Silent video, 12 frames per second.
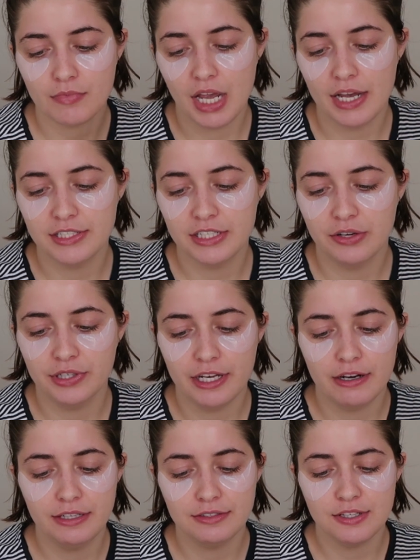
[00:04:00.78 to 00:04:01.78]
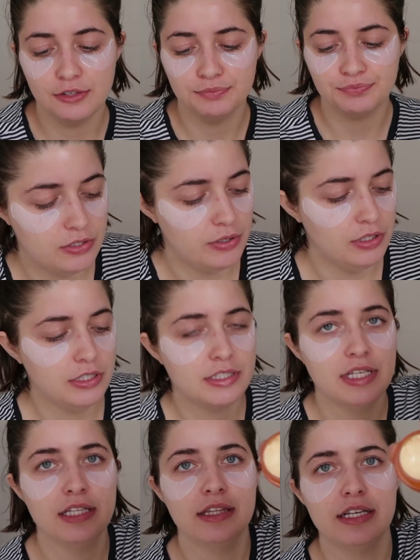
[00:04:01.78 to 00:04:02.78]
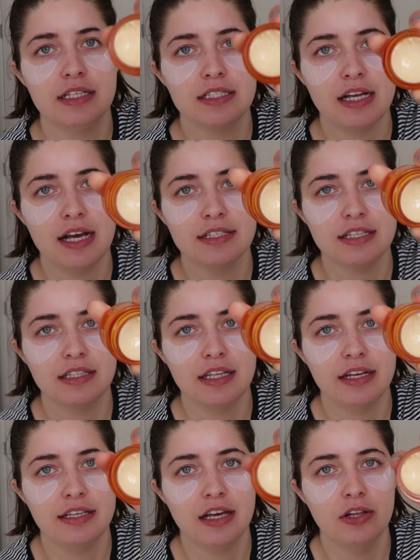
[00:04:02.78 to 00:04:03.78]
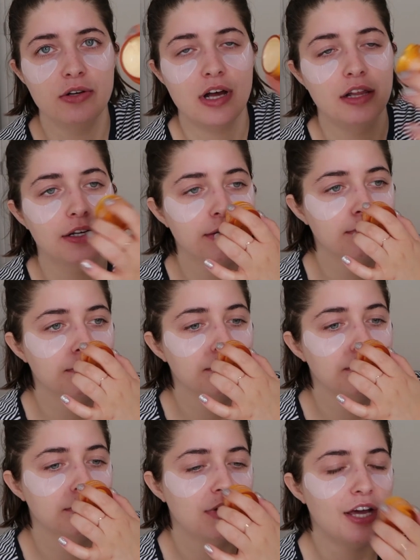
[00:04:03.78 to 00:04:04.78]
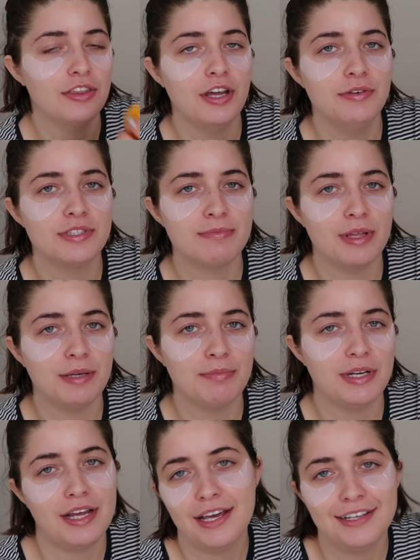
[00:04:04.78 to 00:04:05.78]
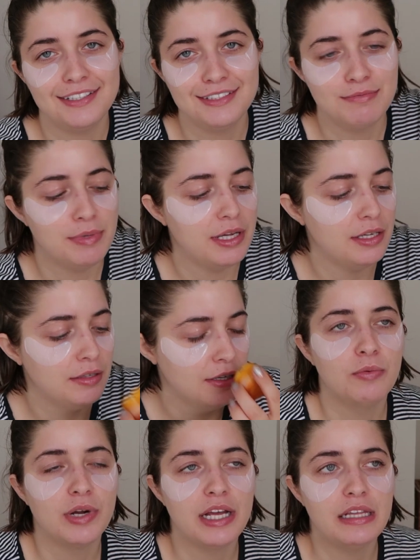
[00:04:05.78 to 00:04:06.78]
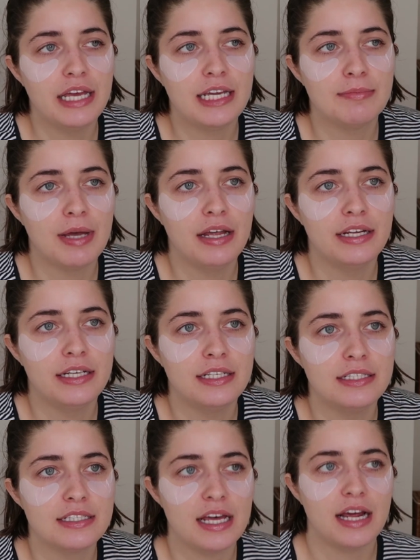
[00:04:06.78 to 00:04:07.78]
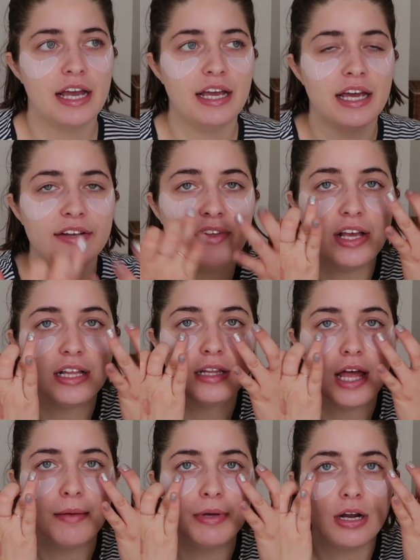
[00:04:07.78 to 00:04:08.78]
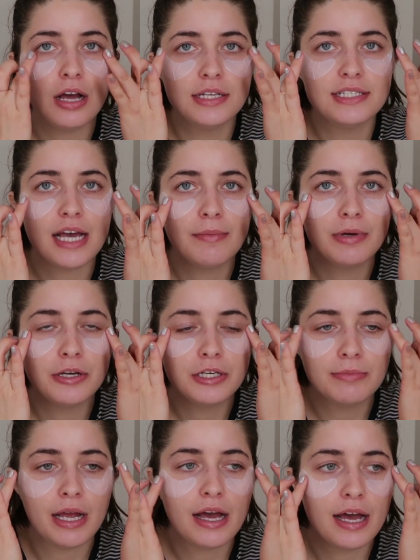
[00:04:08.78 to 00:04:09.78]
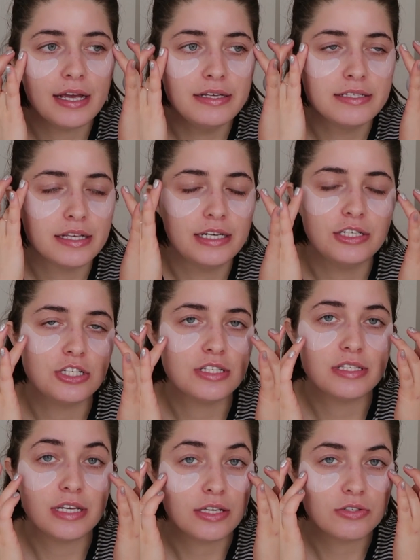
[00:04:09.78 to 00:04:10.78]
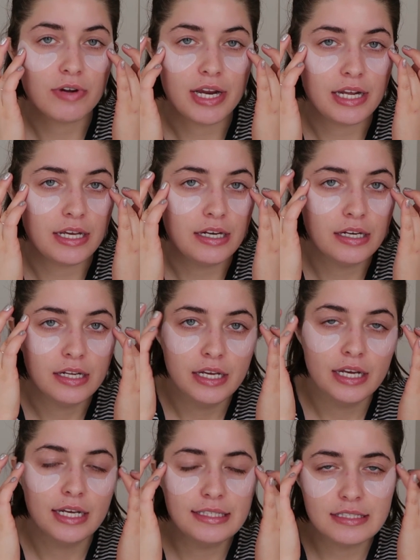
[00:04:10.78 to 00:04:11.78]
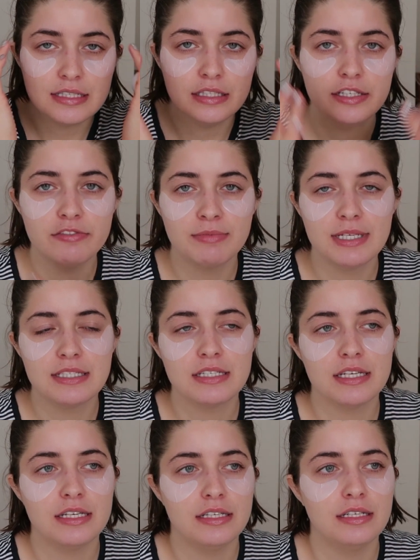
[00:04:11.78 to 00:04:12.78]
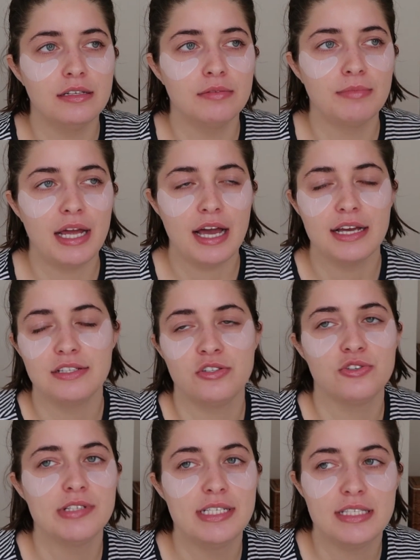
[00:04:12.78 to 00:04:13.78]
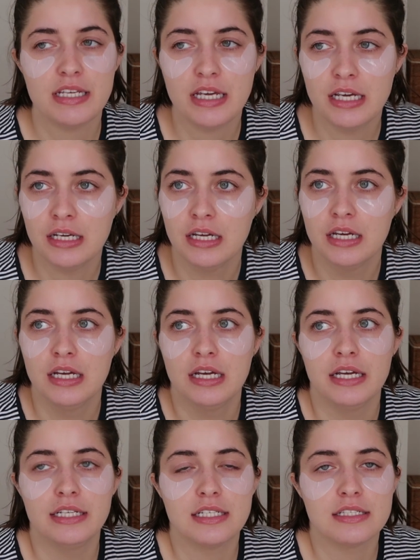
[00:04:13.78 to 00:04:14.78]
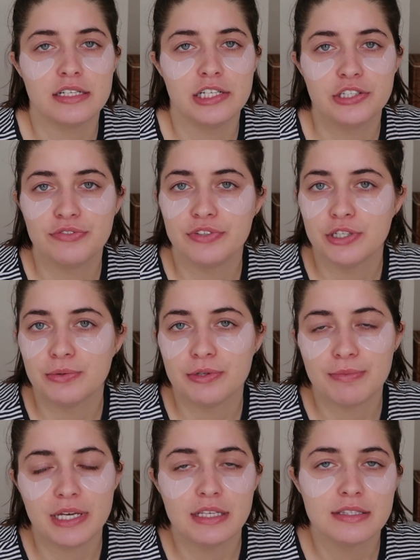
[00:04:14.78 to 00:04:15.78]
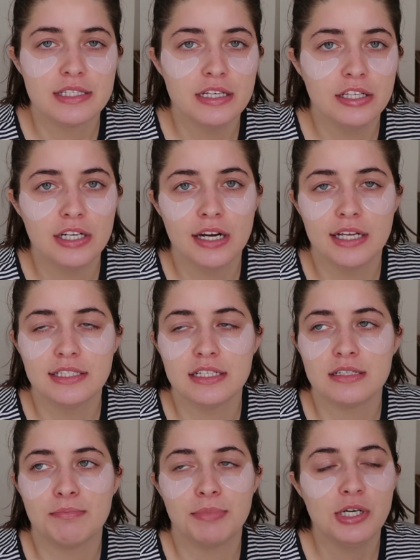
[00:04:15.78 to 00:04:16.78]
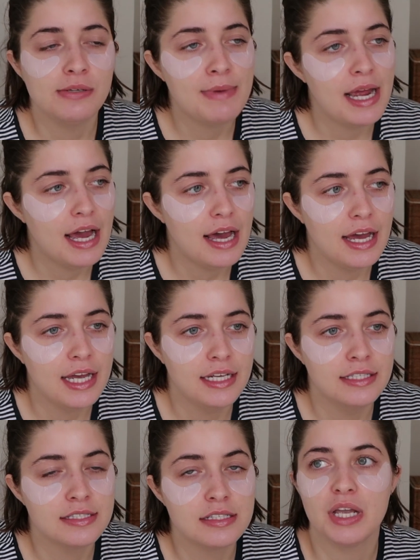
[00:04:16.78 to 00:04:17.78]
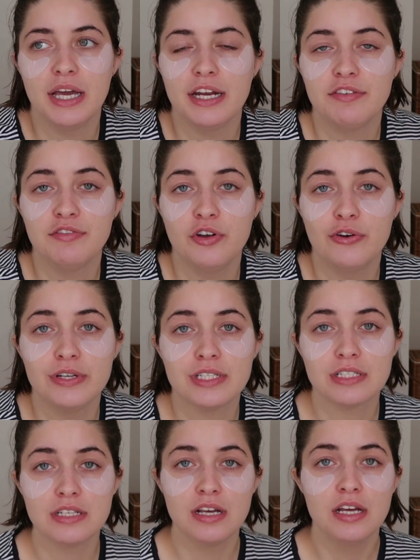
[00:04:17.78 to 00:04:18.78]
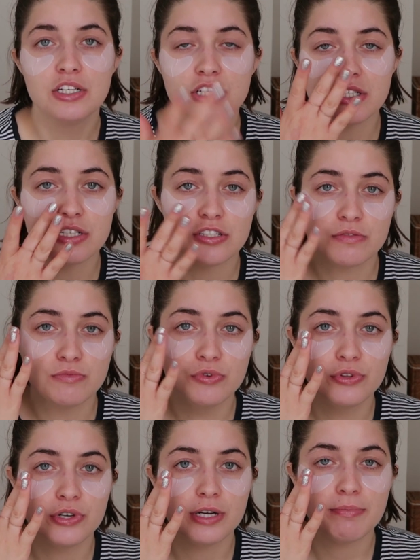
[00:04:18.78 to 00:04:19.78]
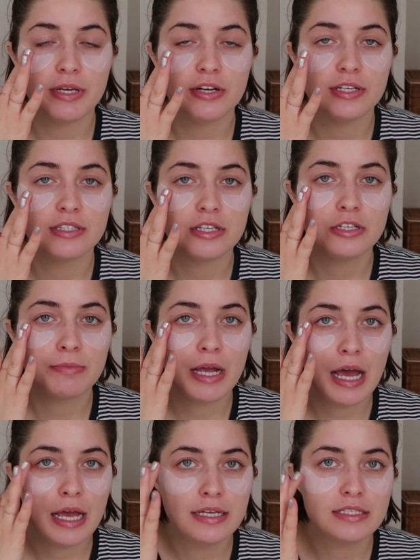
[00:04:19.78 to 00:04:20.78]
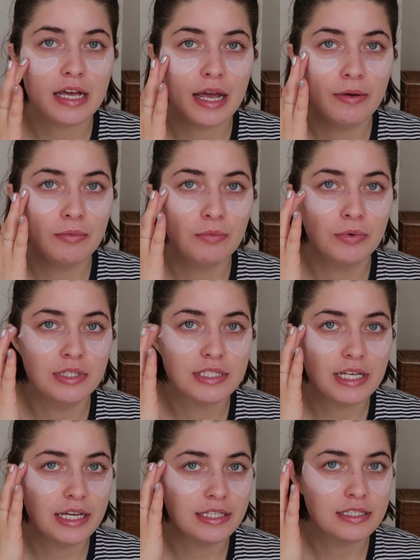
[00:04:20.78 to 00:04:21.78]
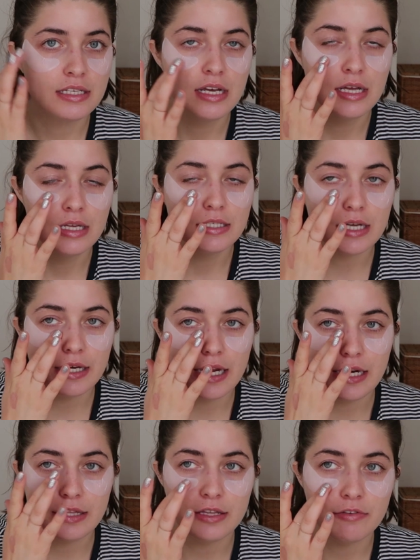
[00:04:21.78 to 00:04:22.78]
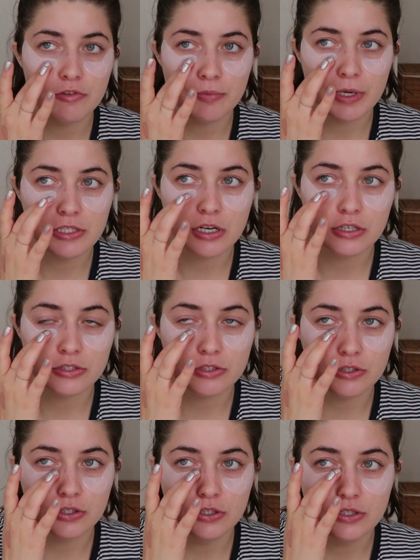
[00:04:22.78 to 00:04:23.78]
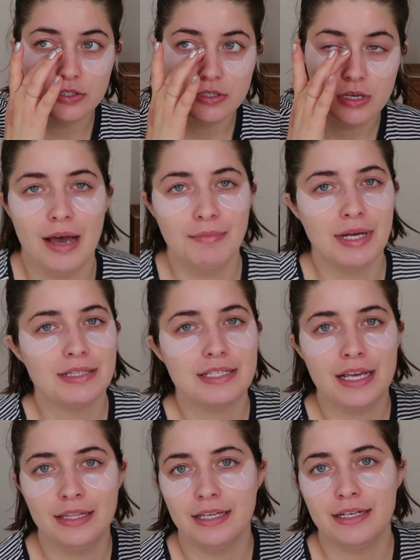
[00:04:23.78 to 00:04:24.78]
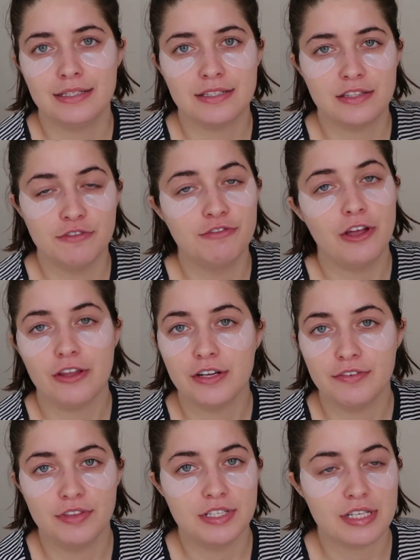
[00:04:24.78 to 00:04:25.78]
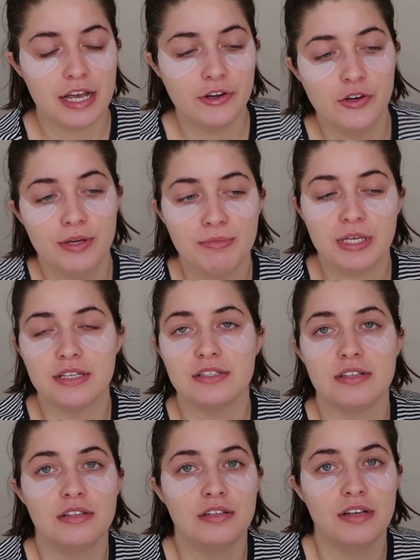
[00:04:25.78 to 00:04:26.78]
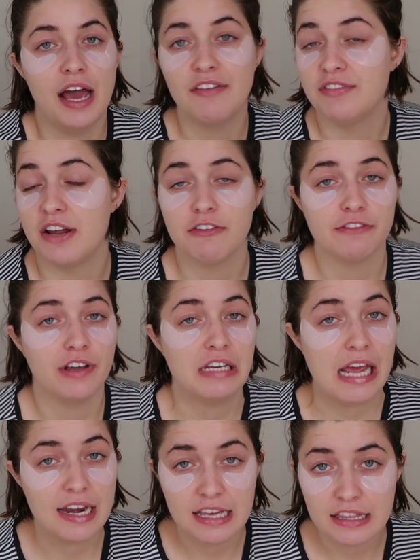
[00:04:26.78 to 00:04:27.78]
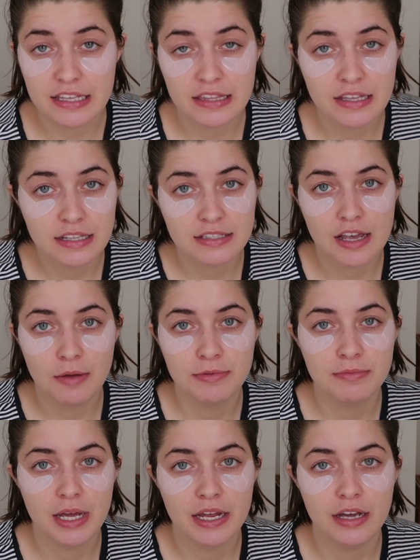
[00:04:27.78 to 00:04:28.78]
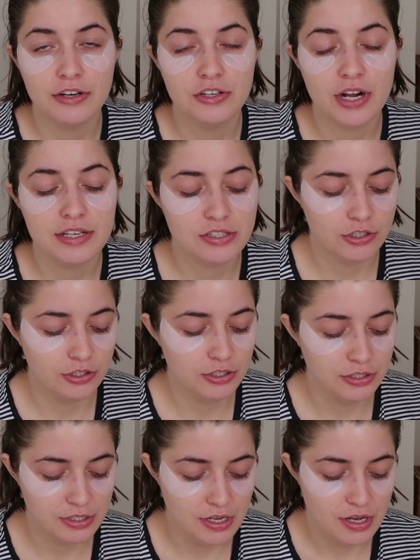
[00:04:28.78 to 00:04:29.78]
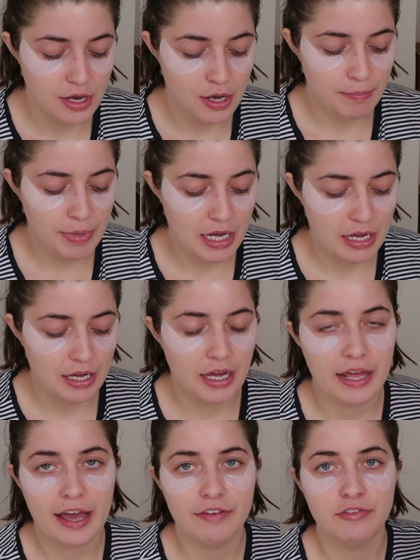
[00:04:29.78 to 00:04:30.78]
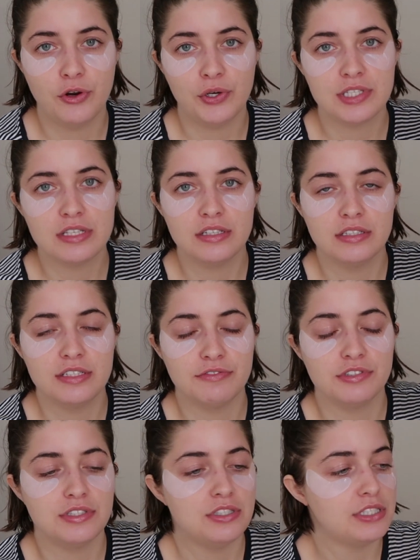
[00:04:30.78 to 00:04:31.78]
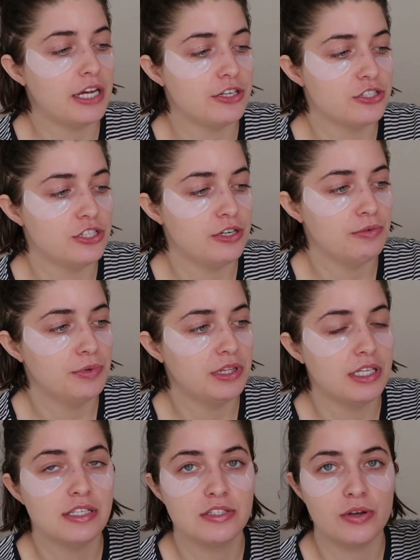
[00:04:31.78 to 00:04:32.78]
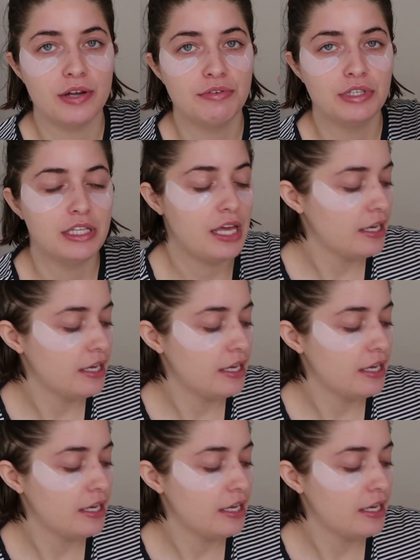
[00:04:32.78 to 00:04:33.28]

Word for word: I had to go and get it. So it looks like this. It has like that yellow color. I thought it would smell like bananas, but what I like about it is that I kind of like glob it on, dab it under my eyes, and it just sinks right in. It doesn't leave my skin, my eyes greasy. It doesn't interfere with my concealer. It doesn't burn my eyes. And I've noticed just a smoother appearance under my eyes. I wouldn't say it's done anything for my dark circles. I'm not saying that it's the fault of this eye cream, because I've never found anything that's helped my under eye circles, but I have noticed a difference in texture with this, so I really